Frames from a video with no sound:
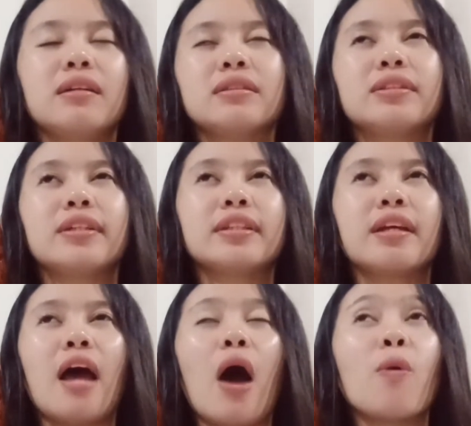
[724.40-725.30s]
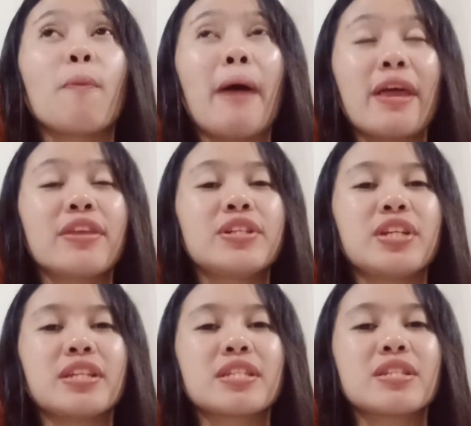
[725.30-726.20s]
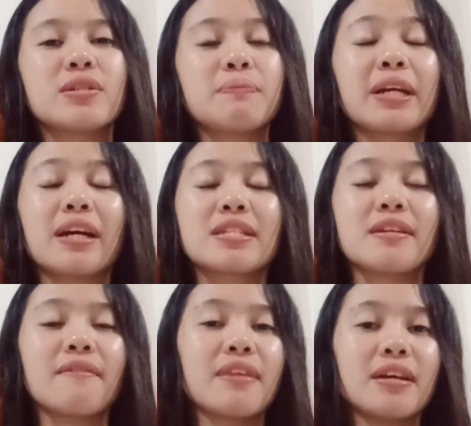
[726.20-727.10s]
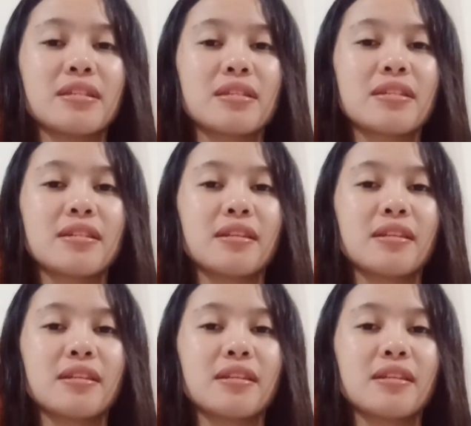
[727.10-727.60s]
certain pathogens because of this.